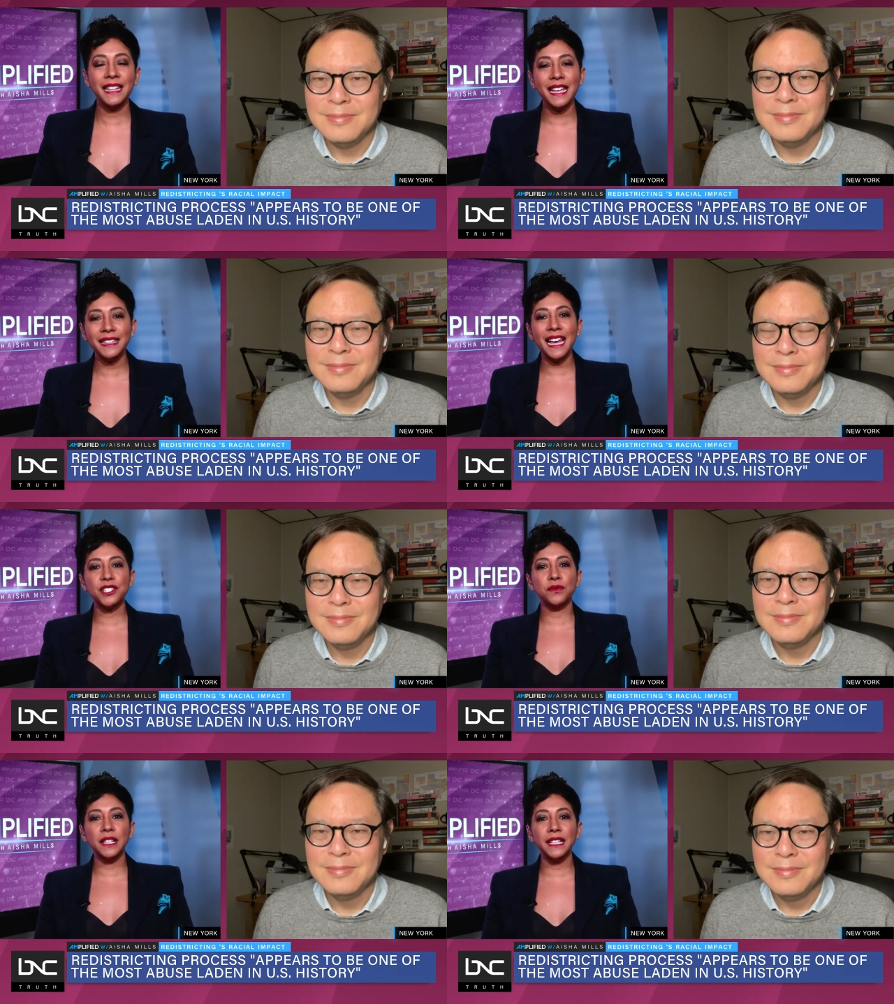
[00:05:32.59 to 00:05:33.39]
Speaker 1: and
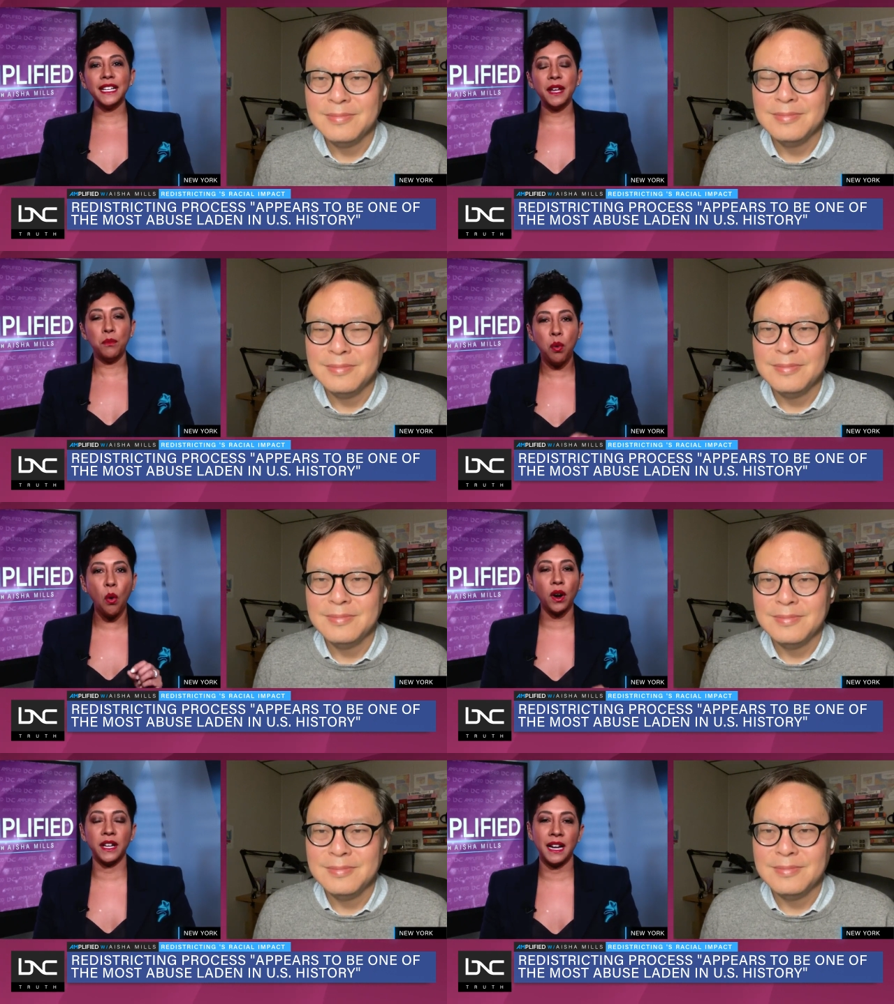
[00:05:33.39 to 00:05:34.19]
that's really
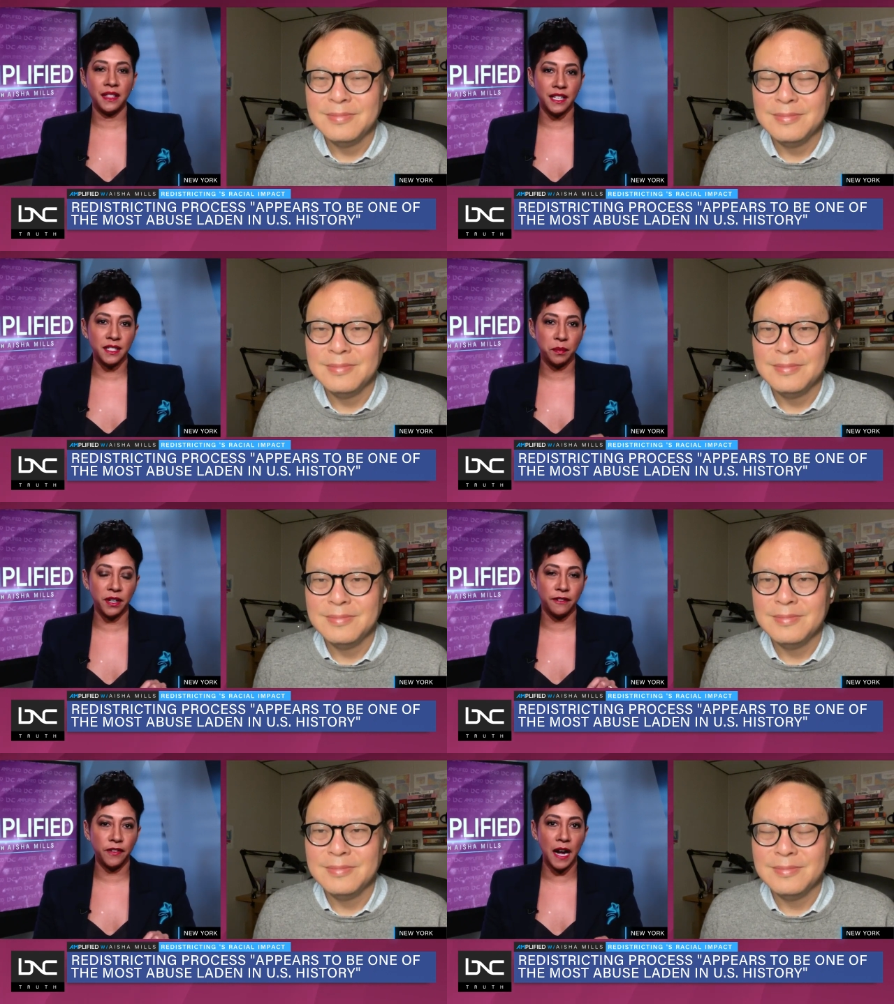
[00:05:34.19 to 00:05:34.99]
important, I think, to put
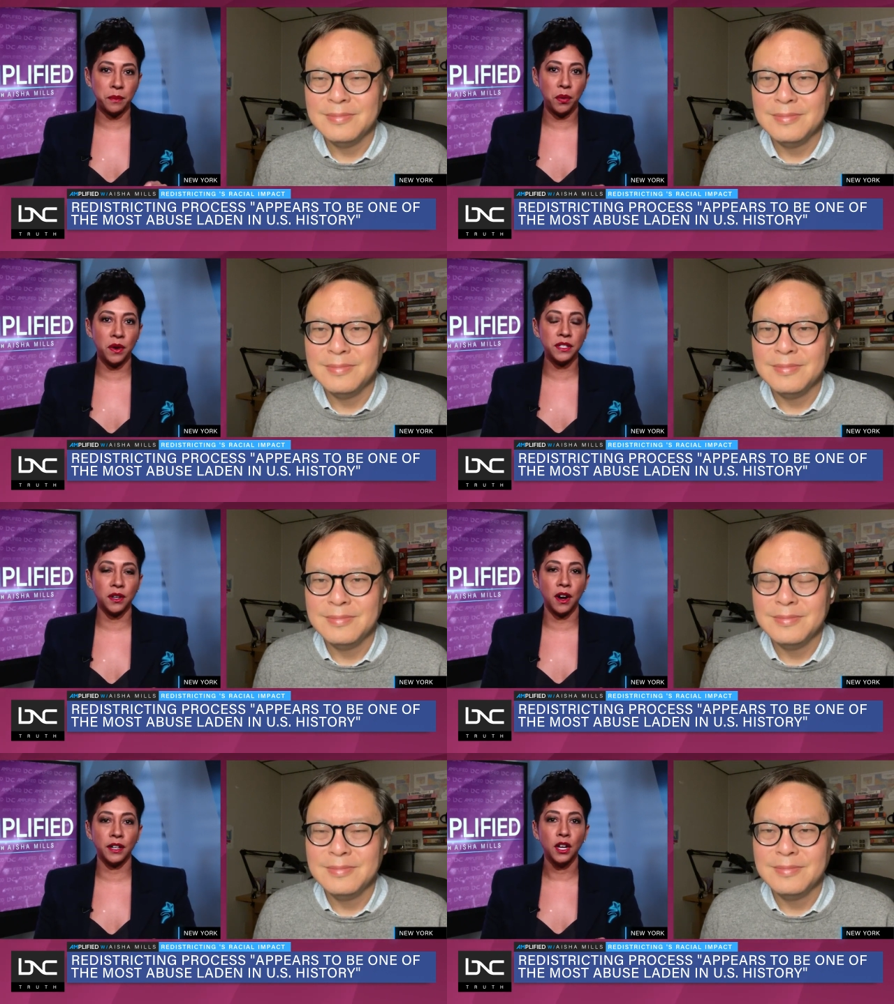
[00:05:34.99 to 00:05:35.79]
a fine point
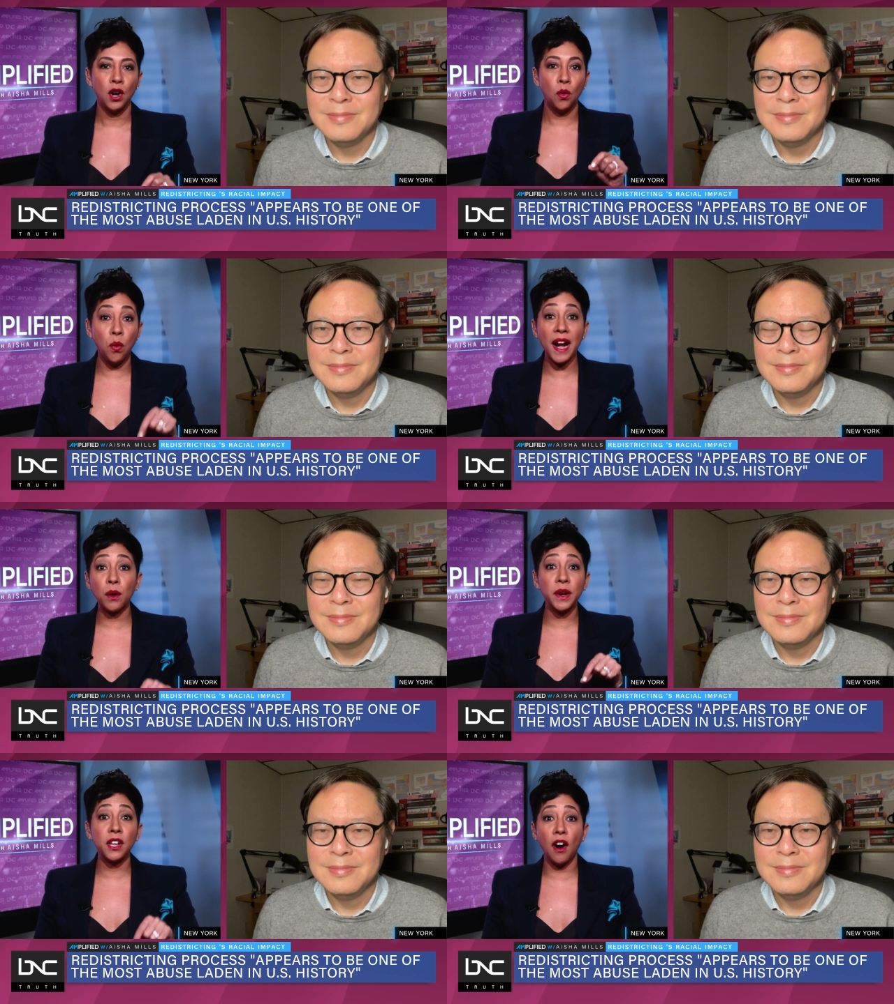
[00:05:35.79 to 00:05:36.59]
on where
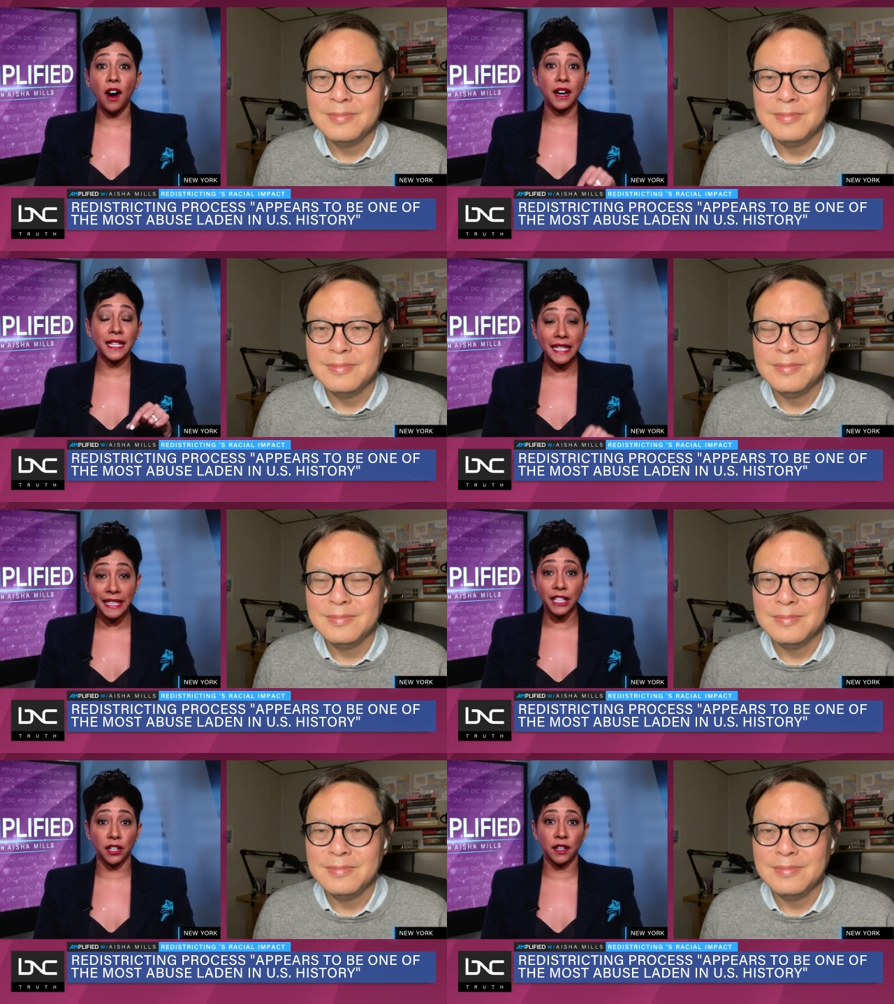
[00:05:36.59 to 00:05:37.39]
we are
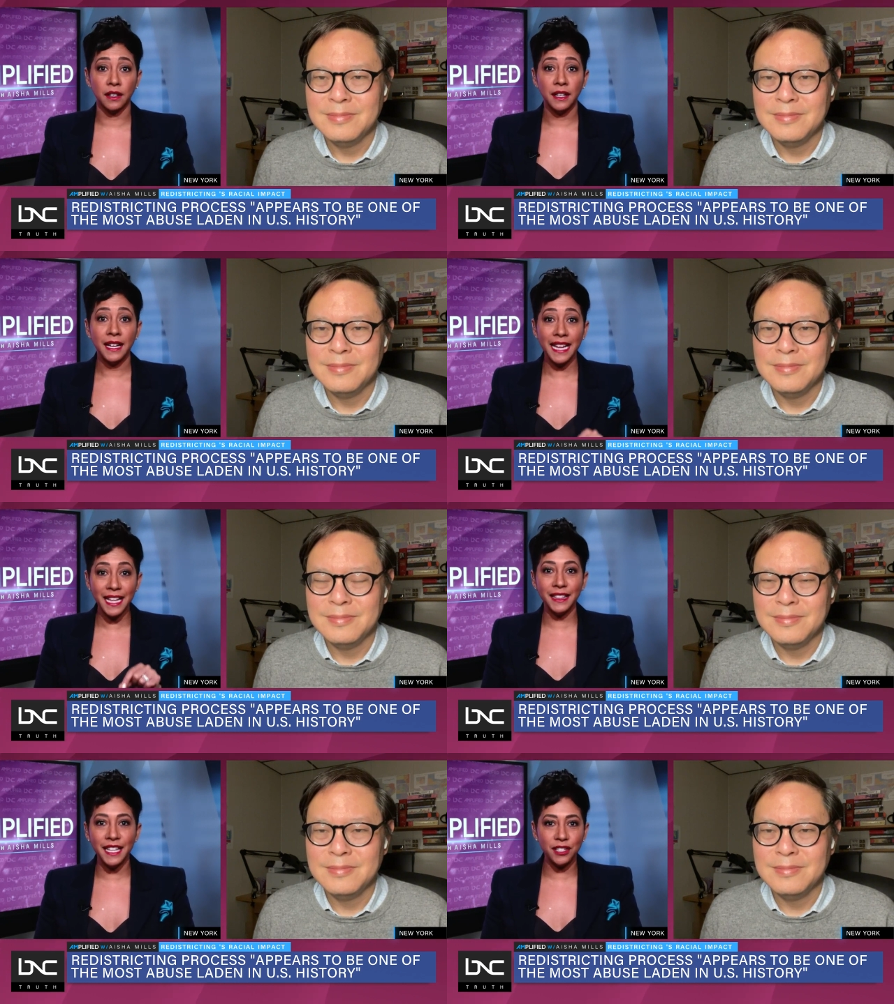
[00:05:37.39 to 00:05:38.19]
here
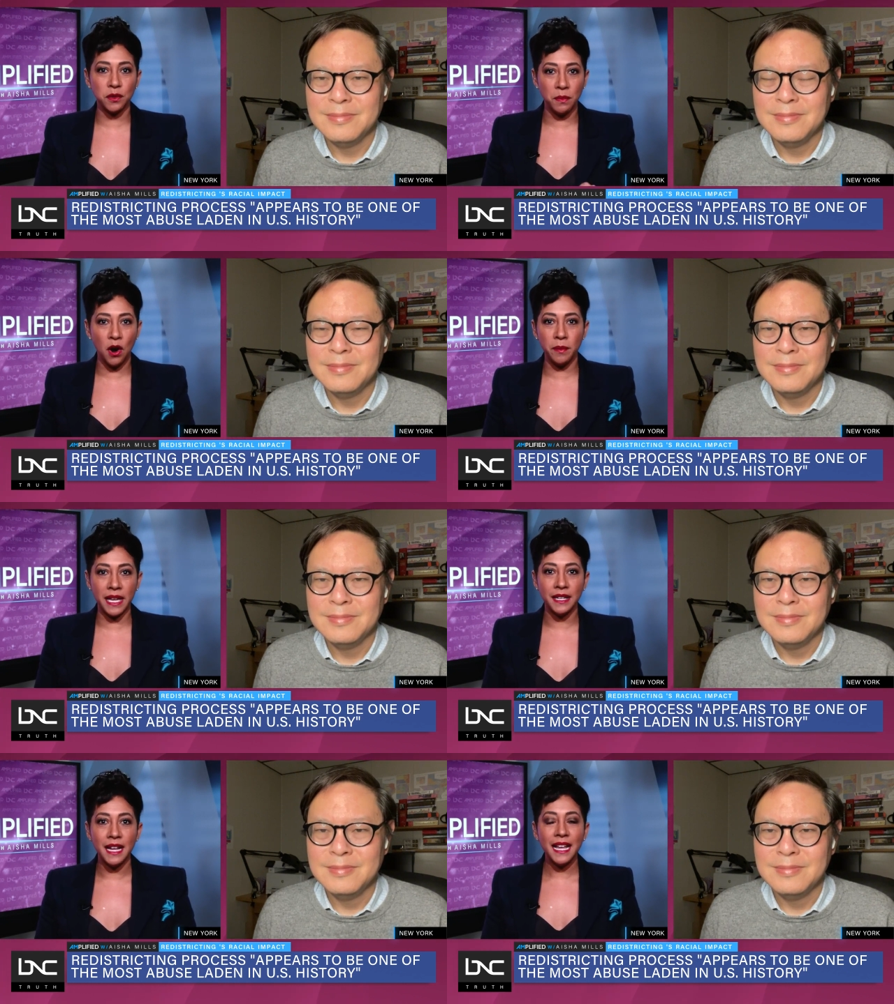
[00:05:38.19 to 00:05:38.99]
in this moment